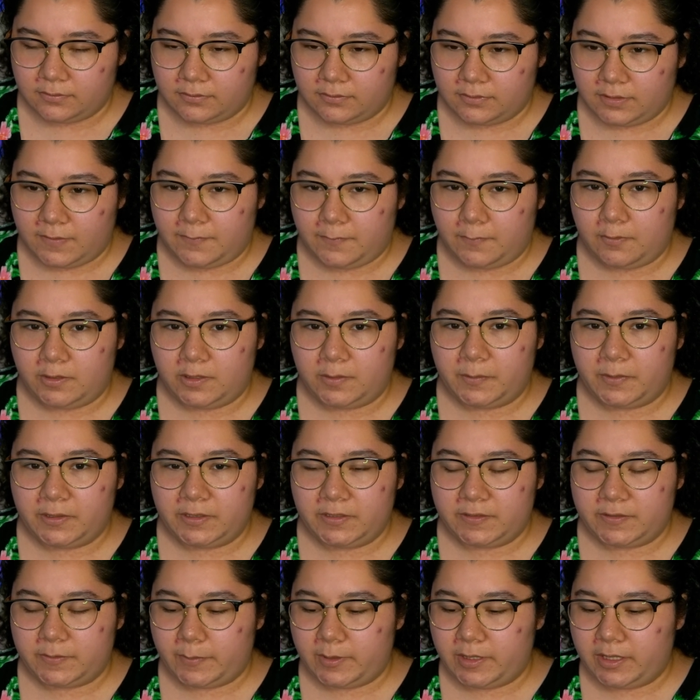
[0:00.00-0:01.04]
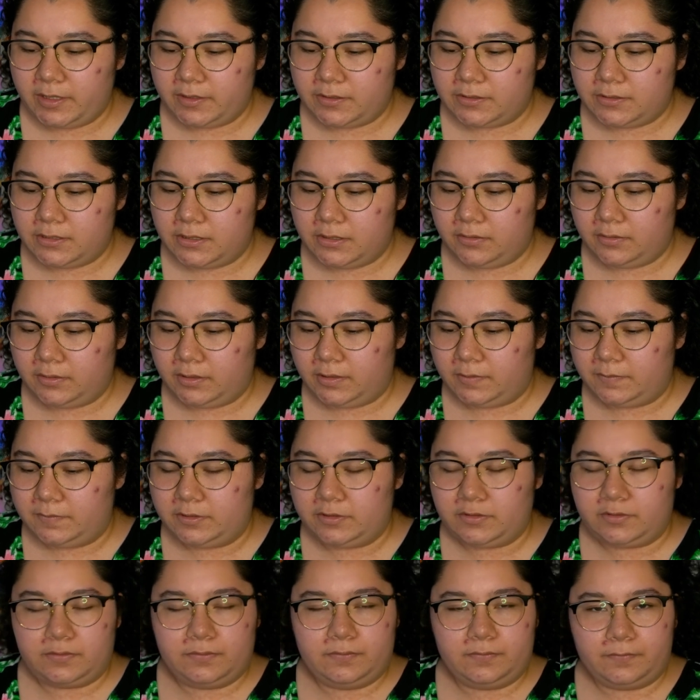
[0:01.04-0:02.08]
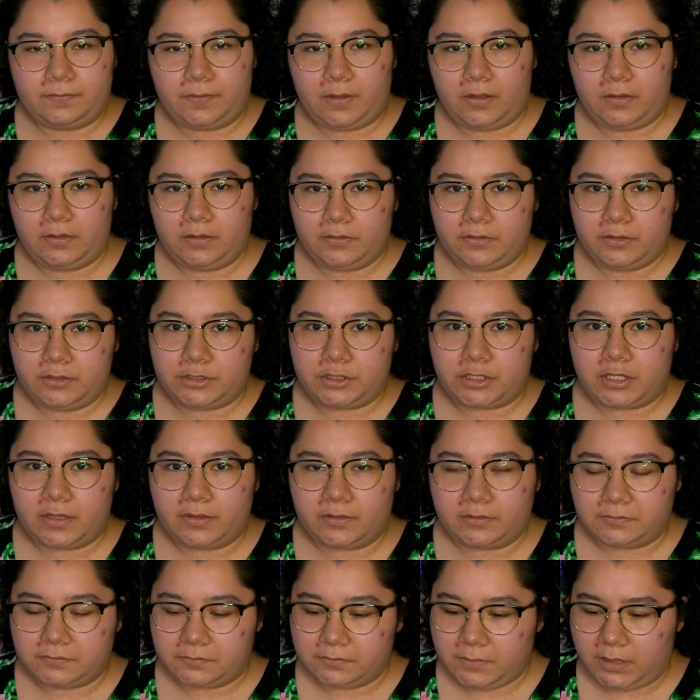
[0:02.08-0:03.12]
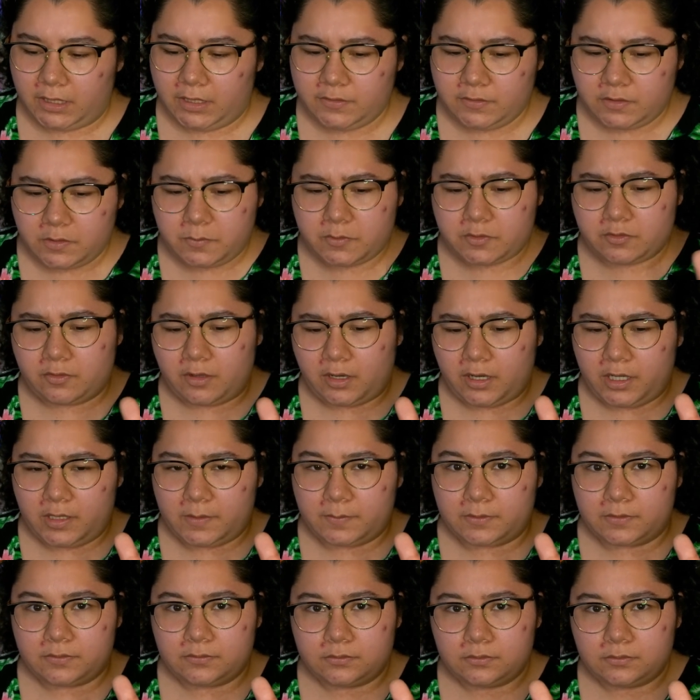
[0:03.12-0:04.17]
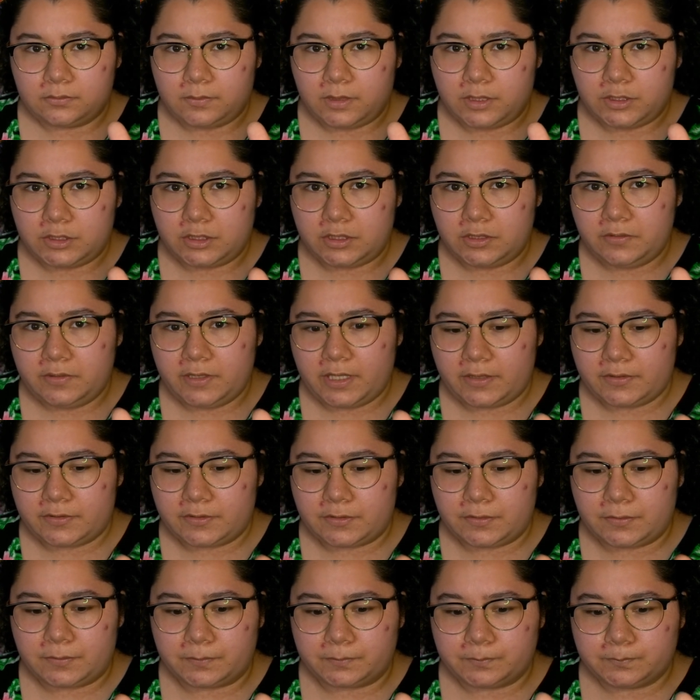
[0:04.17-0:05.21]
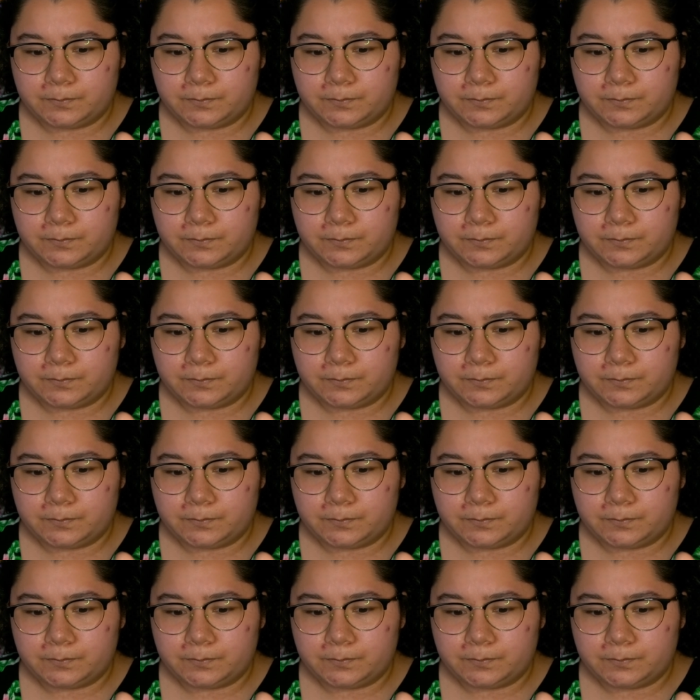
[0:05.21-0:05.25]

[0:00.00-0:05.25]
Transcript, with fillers: If you want to participate next year, just follow the channel. And subscribe. Make sure you do that too.